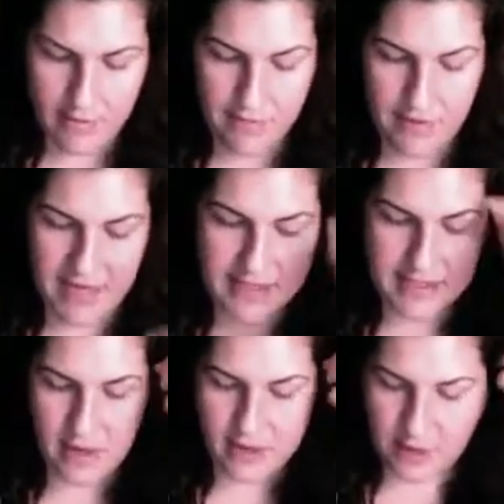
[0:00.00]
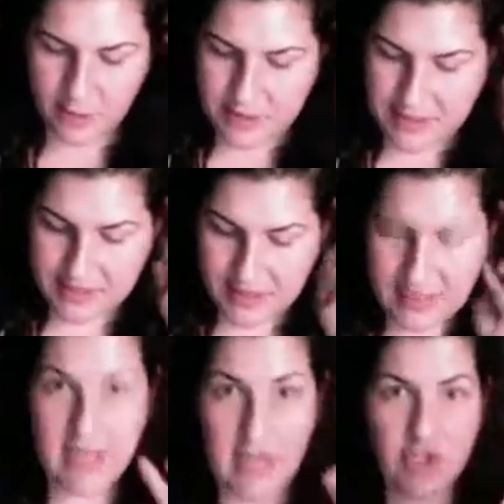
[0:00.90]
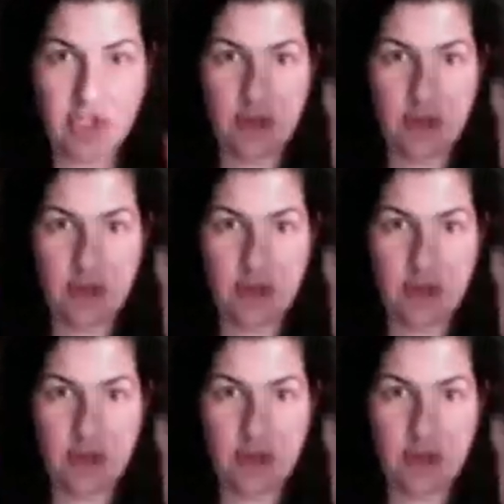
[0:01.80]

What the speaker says: Venus is also besieged,